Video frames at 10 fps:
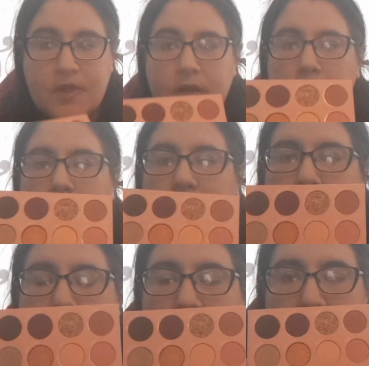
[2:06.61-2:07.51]

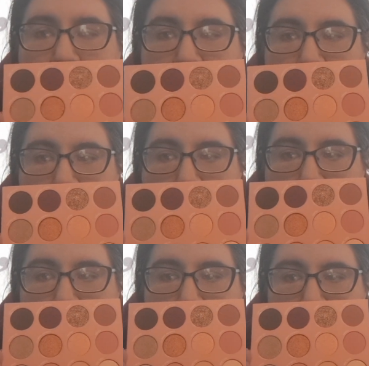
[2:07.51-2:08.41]
Look at these
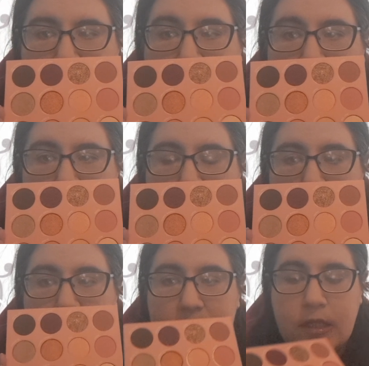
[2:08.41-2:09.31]

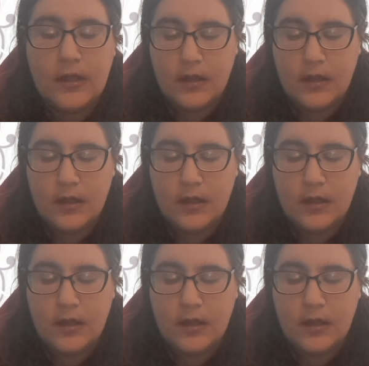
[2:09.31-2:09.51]
shades.